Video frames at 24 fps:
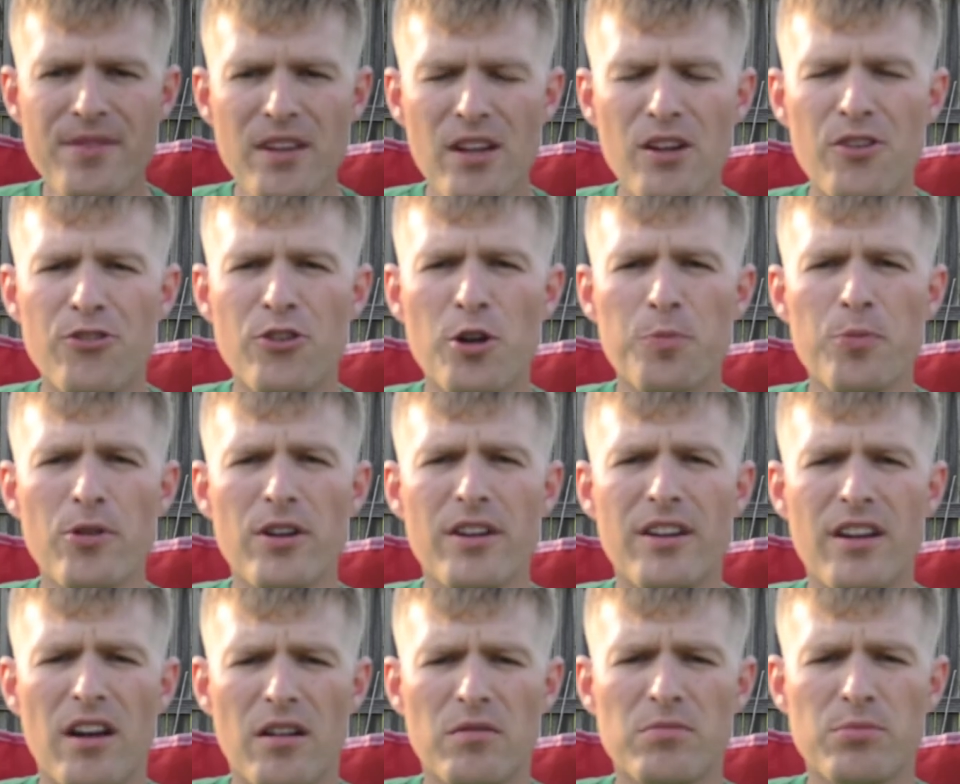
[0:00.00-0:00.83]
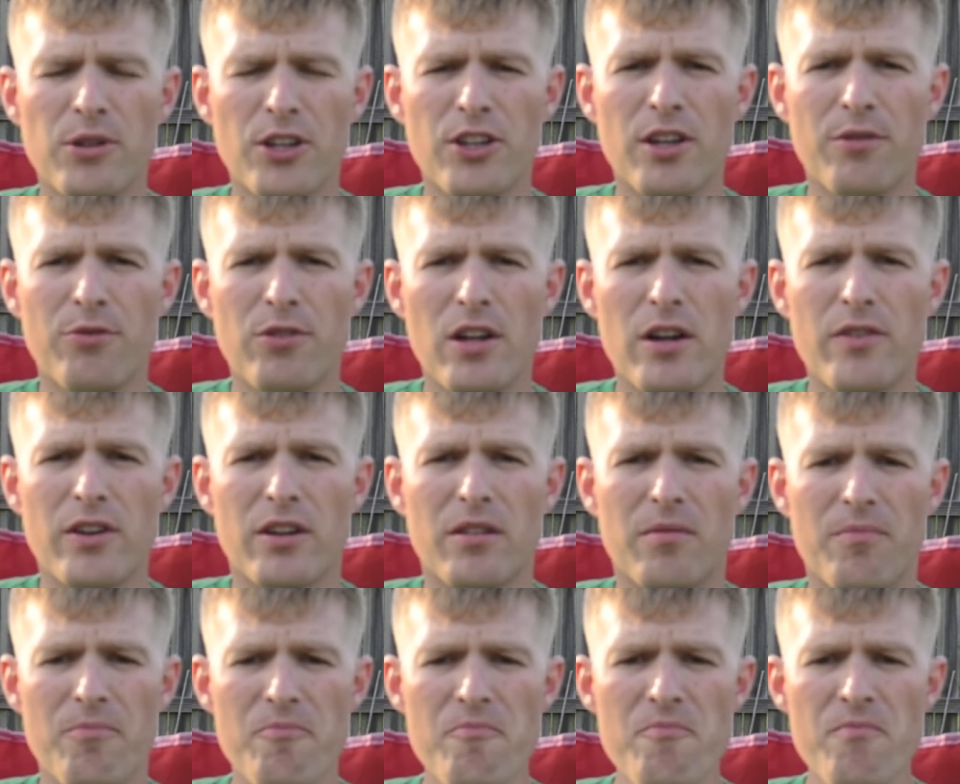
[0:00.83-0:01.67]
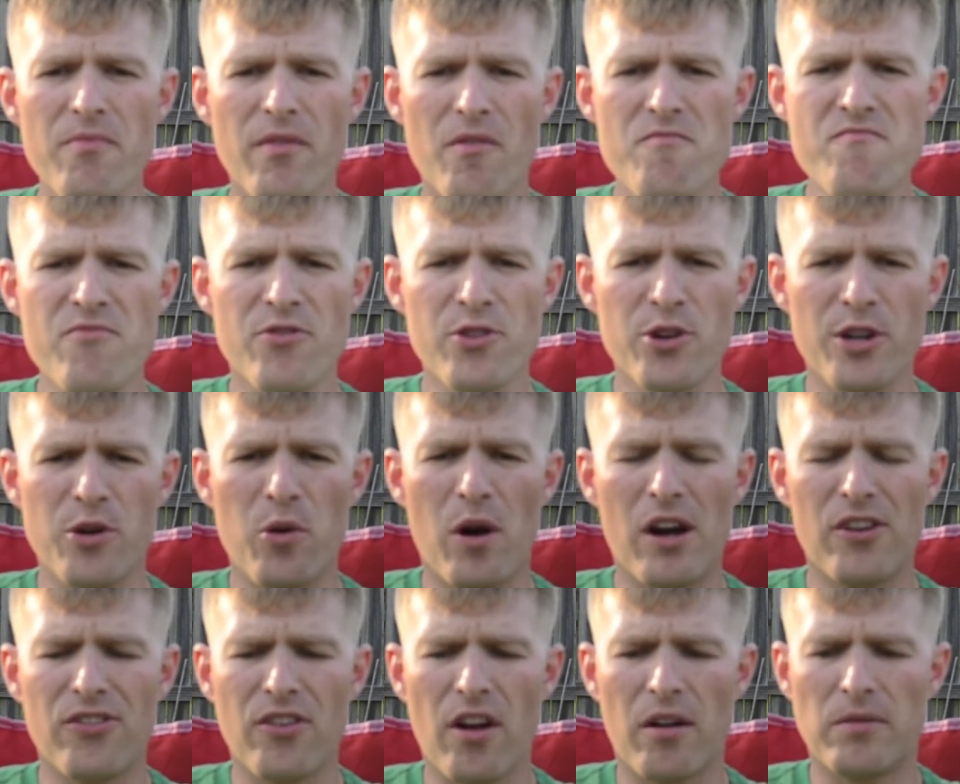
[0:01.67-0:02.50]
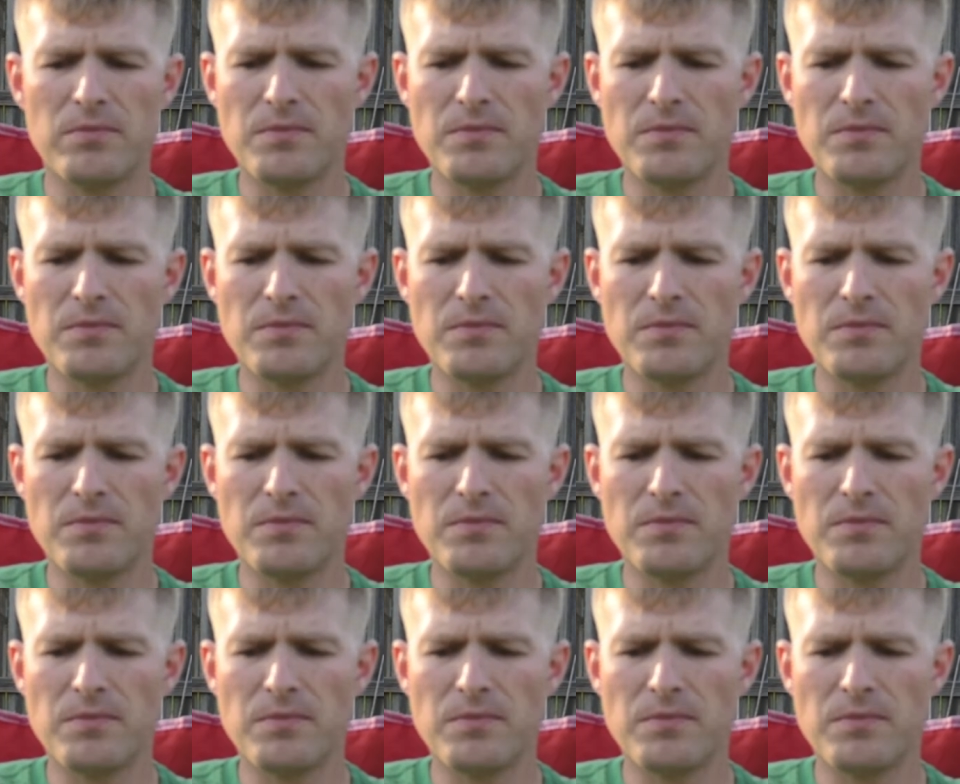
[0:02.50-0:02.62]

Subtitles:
Still pretty good flavor, fruity wise.